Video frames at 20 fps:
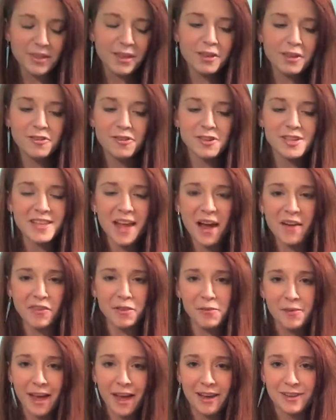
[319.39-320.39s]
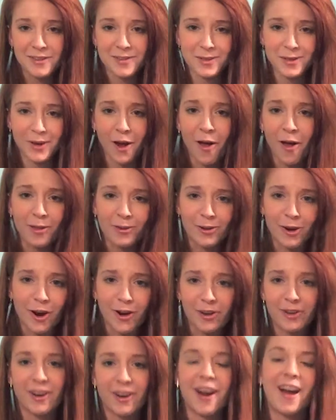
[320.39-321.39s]
and just have a little bit extra color
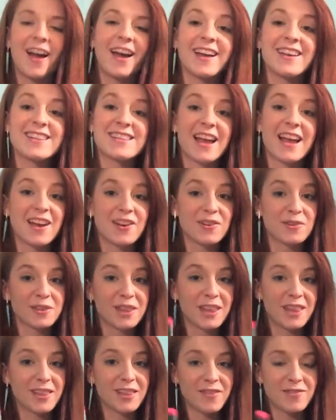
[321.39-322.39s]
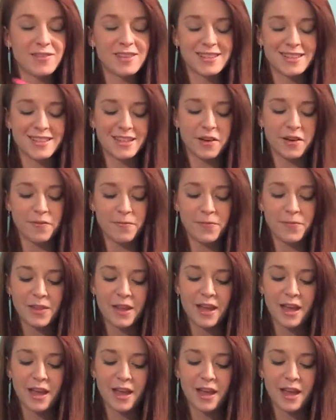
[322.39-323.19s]
on your eyes. I really love this stuff.